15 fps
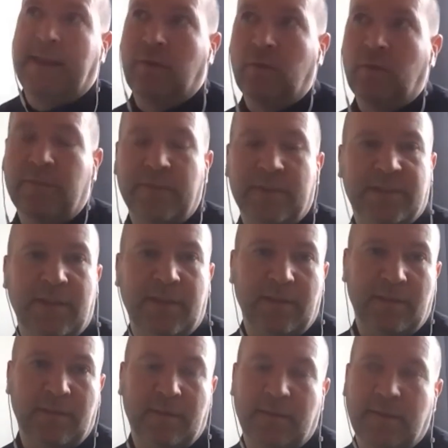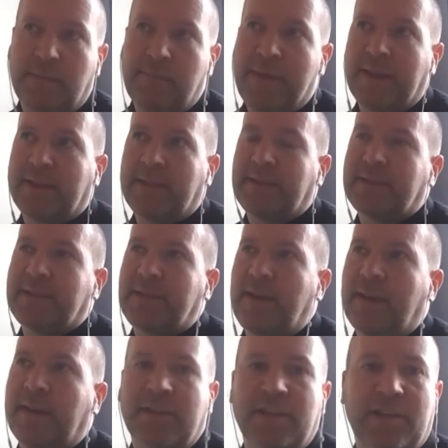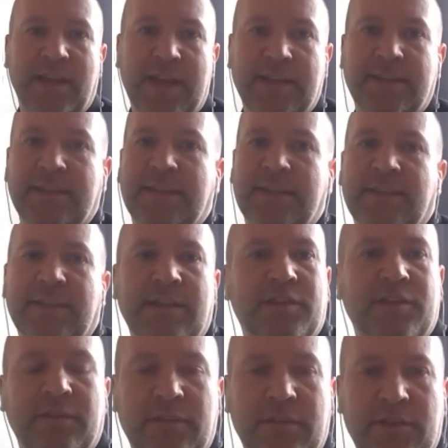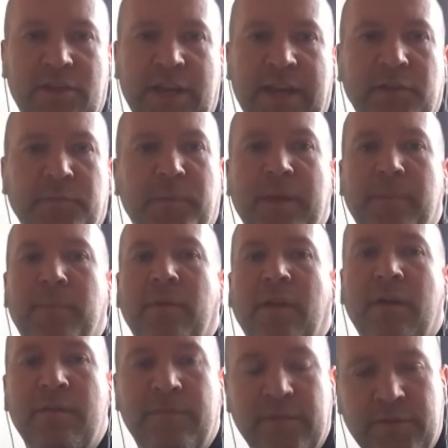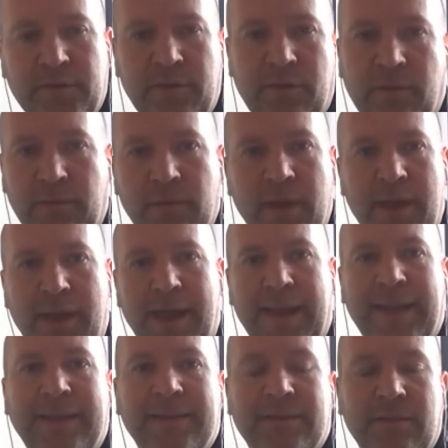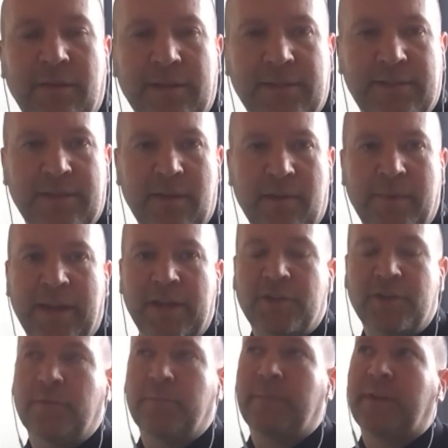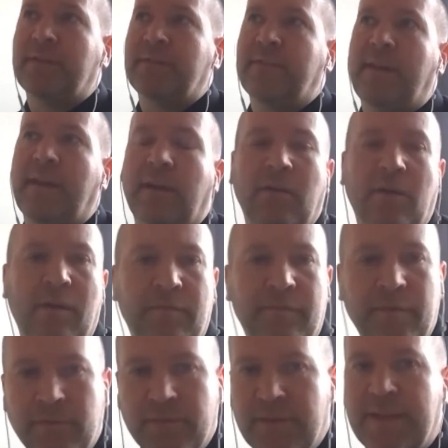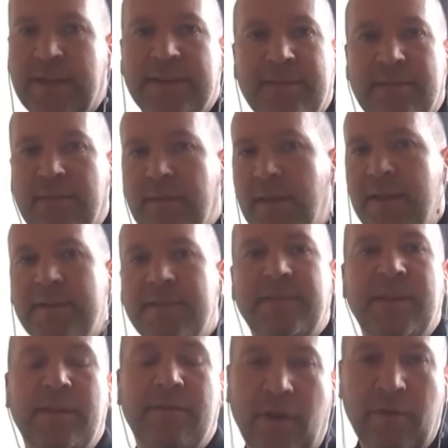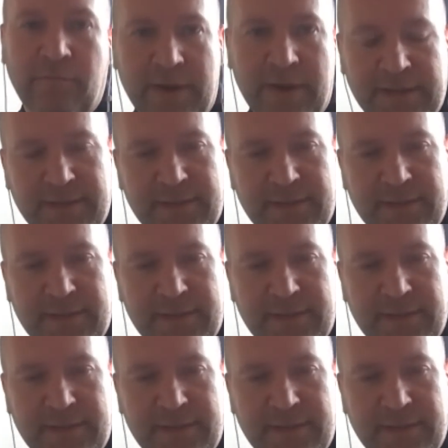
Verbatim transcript: all of a sudden, they make this uneducated decision to change people over to an inside determination because the end client feels that that's the zero risk